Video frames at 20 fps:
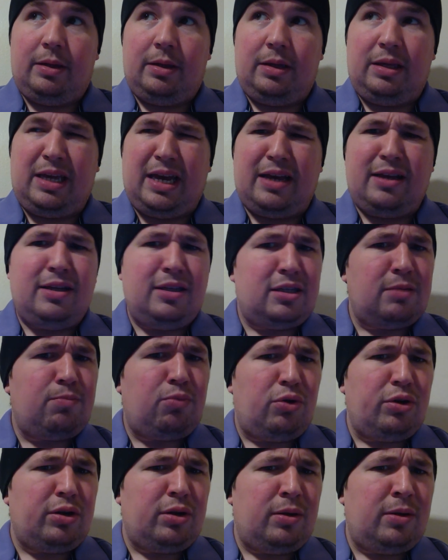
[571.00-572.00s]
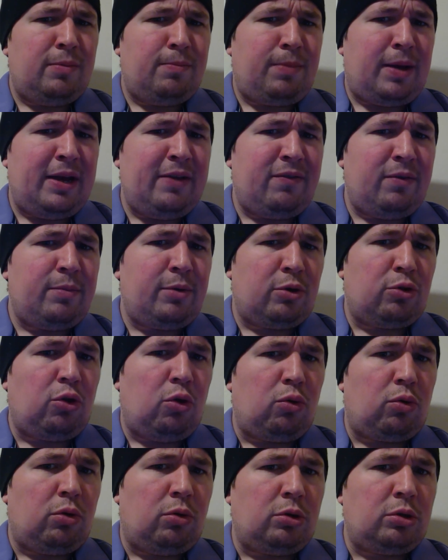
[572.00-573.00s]
yeah, support, buy from your
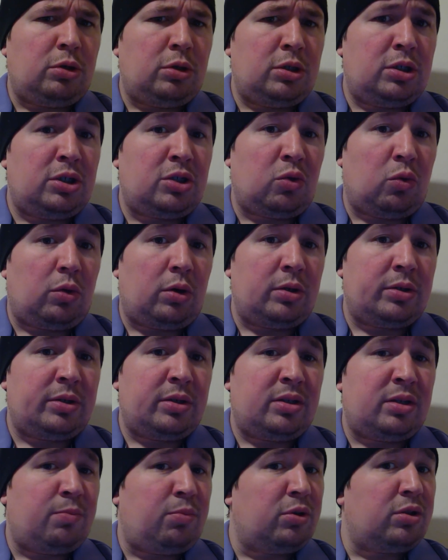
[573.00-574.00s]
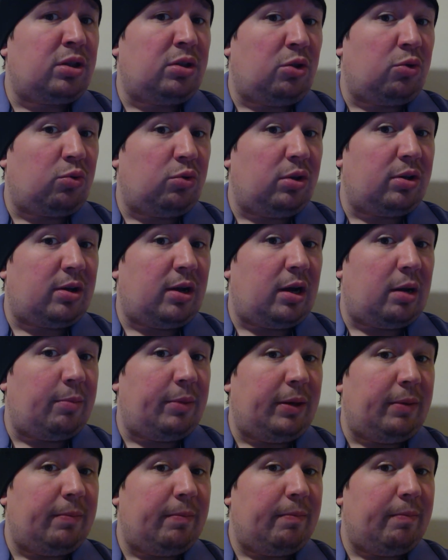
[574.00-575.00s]
local stores, support the local
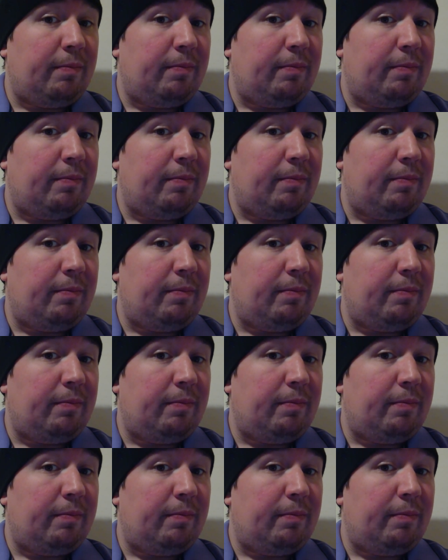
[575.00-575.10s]
economy.